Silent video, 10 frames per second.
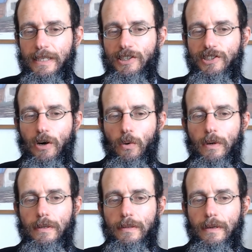
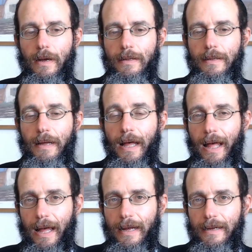So
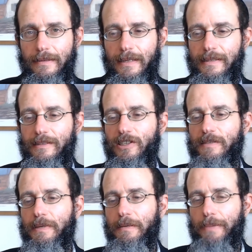ra doesn't
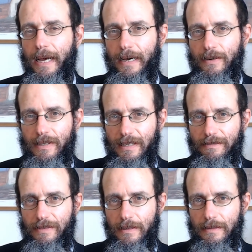just mean bad or
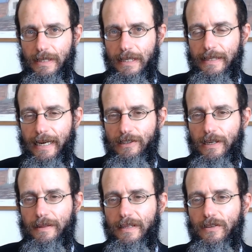evil. It's
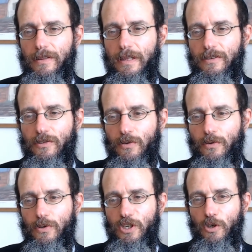actually the
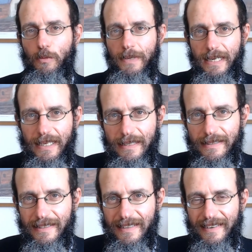two new
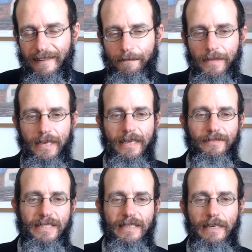meanings
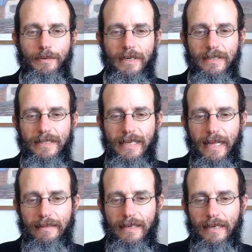give us a deeper
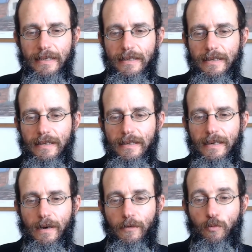understanding
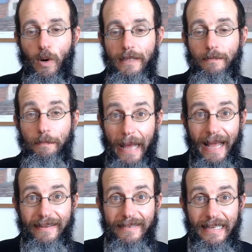of what
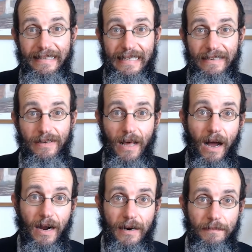bad and evil
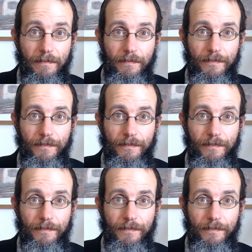are.